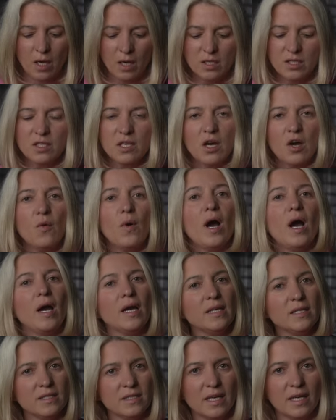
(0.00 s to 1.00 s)
So
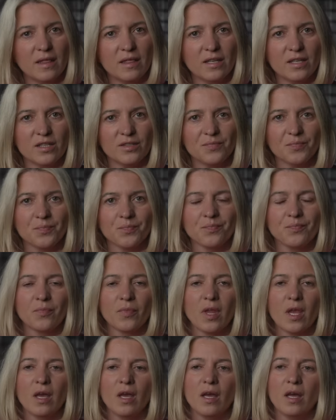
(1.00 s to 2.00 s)
I sent it.
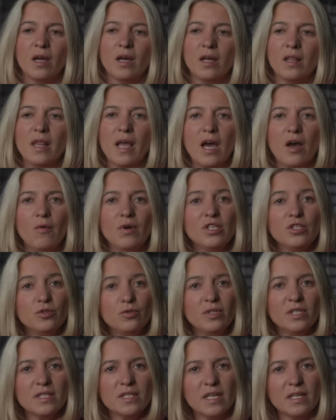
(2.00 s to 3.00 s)
Now, as
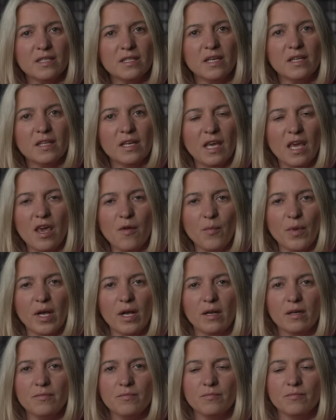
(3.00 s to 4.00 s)
soon as I send the
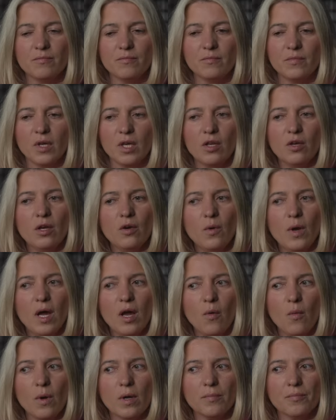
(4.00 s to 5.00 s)
email, you know
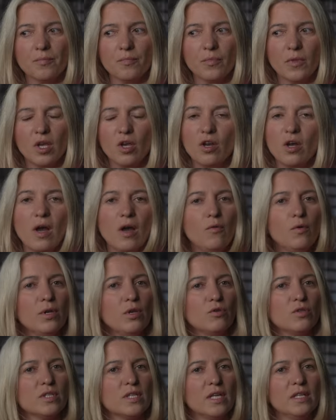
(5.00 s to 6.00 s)
how, you know how when
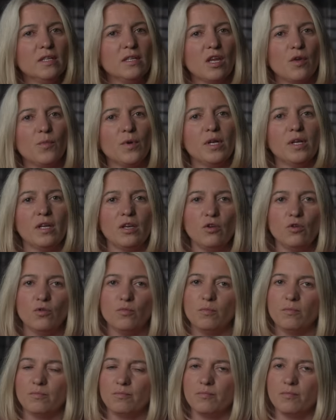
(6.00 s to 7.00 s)
you send an email and
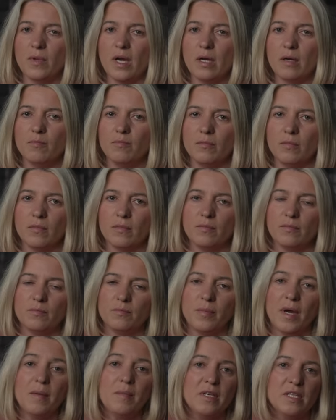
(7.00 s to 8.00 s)
you,
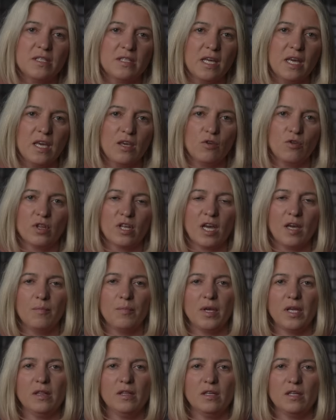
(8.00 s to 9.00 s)
by mistake, you type
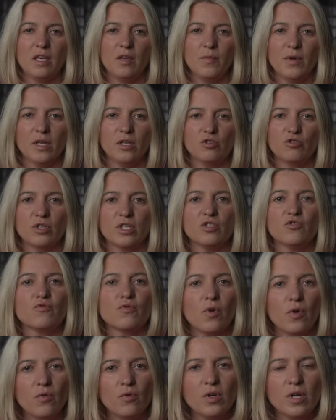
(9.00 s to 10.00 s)
in the email address
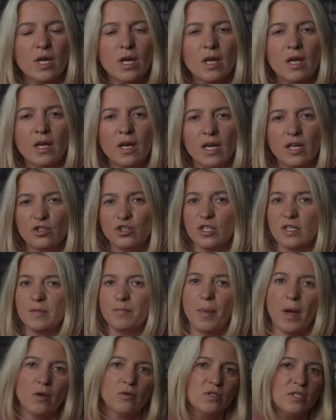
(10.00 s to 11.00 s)
wrong, and it just
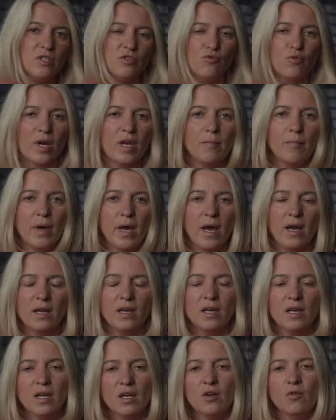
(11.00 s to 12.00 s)
bounces right
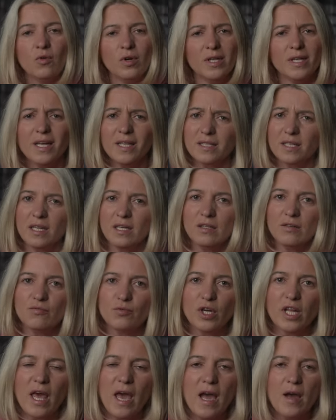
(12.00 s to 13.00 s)
back. Well, that's kind of
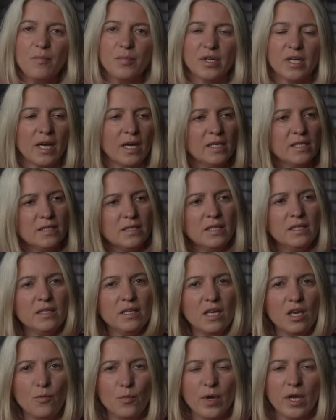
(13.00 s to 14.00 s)
what happened. I sent
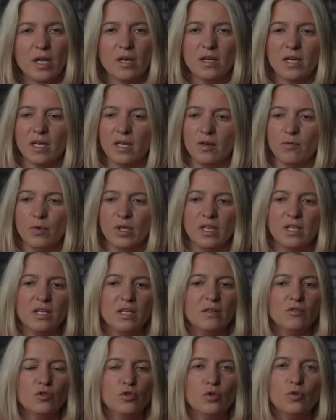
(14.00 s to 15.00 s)
the email and
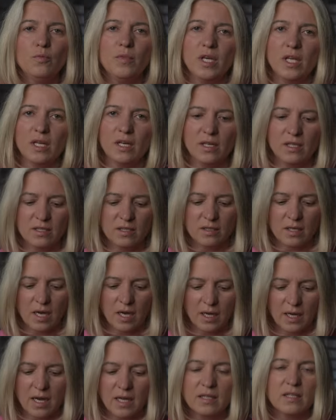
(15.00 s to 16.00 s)
within two minutes,
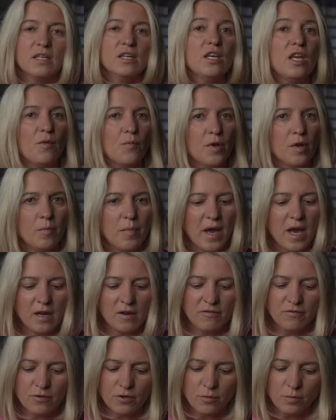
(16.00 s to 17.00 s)
I got an email
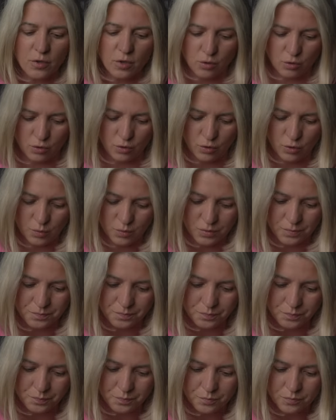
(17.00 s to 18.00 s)
back from YouTube.
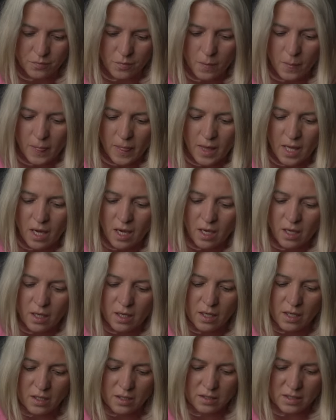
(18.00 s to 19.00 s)

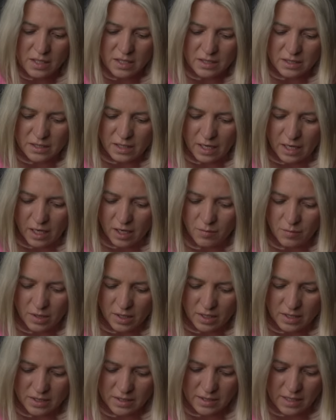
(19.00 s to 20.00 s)
This time
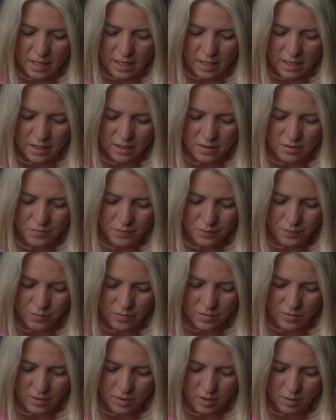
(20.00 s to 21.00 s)
it said,
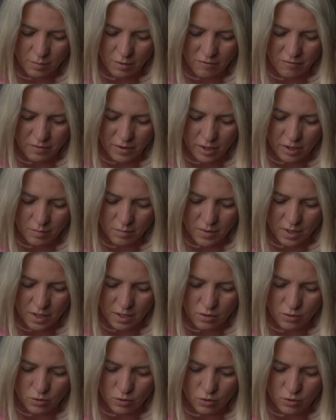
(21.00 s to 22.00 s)
let me find my
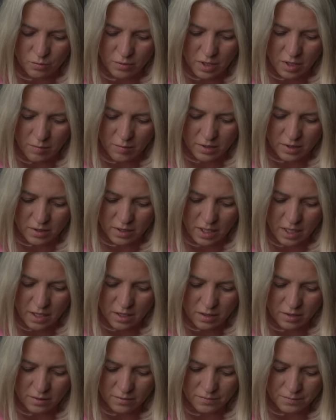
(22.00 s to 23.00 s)
YouTube email
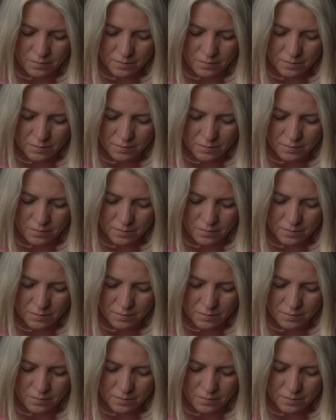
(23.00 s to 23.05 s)
here.